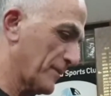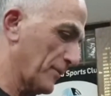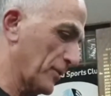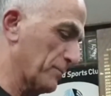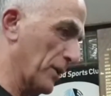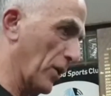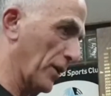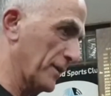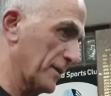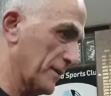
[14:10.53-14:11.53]
Looks behind
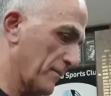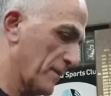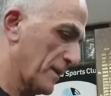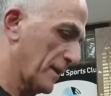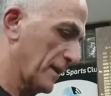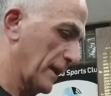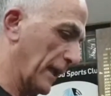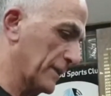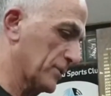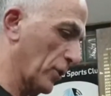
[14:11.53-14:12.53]
it and
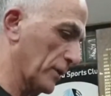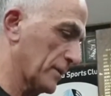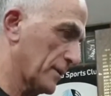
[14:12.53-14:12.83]
it's got